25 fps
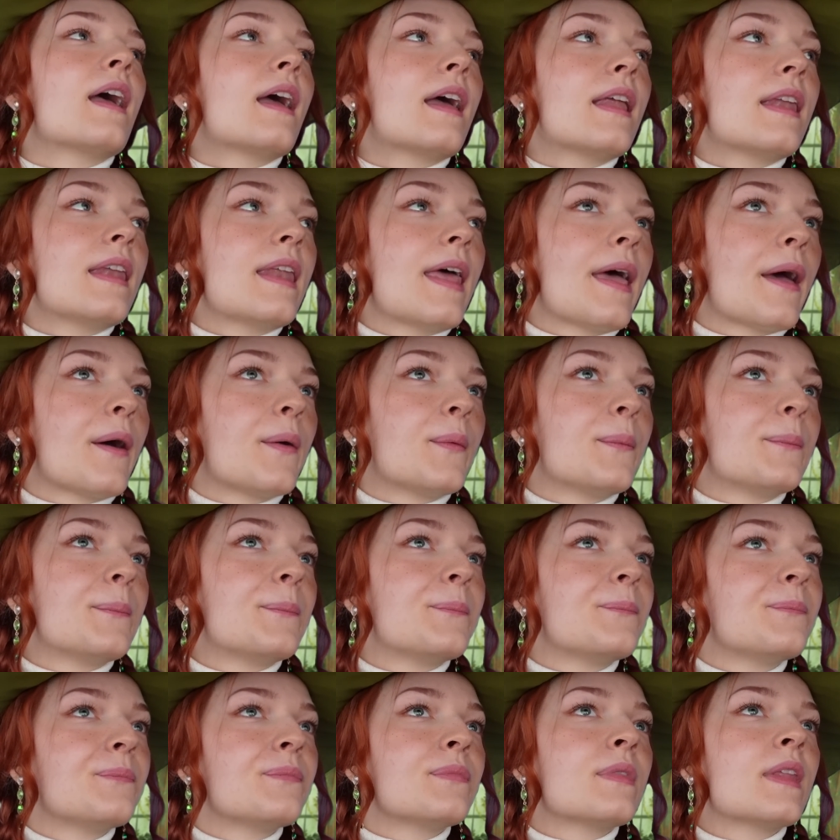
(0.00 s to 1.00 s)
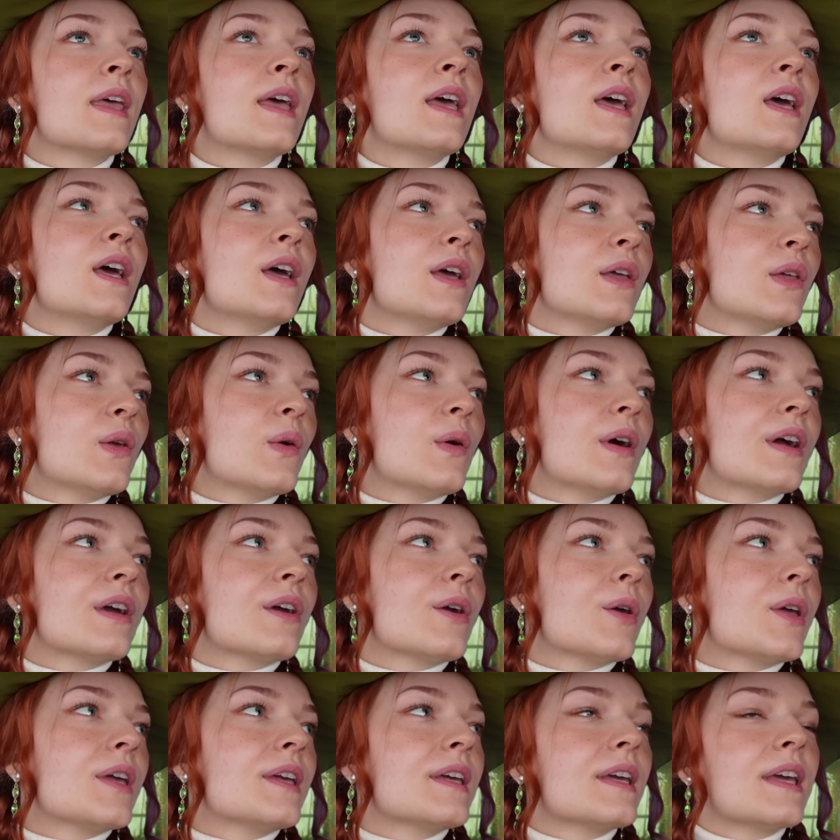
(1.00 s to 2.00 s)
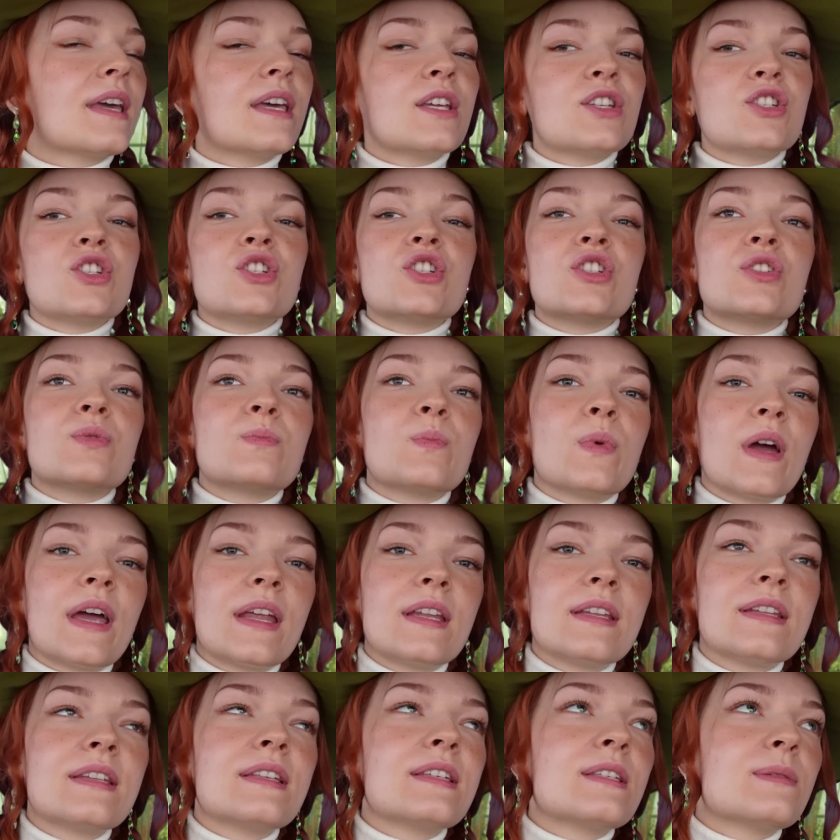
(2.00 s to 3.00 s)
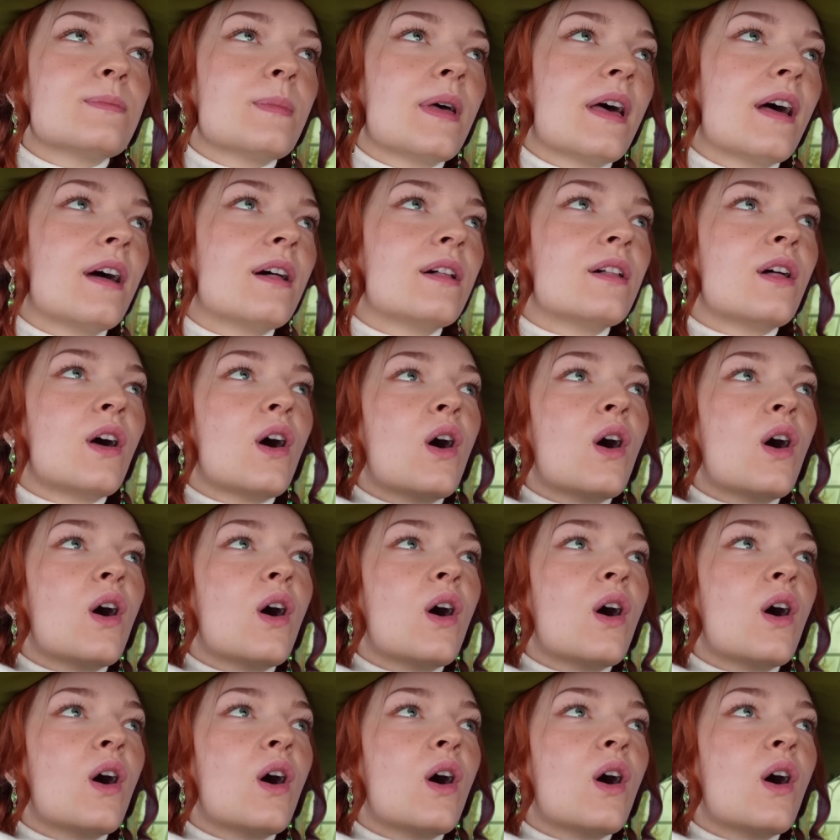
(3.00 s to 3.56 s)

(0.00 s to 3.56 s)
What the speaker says: And now, you are going to spread the smell